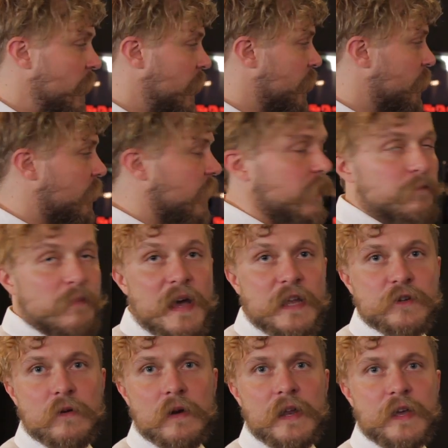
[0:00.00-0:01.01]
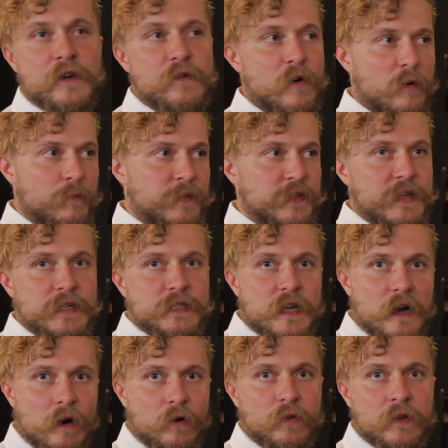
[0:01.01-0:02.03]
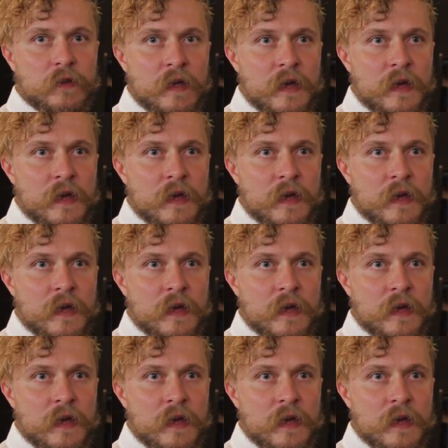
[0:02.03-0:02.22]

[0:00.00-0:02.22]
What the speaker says: you can manually crop these out,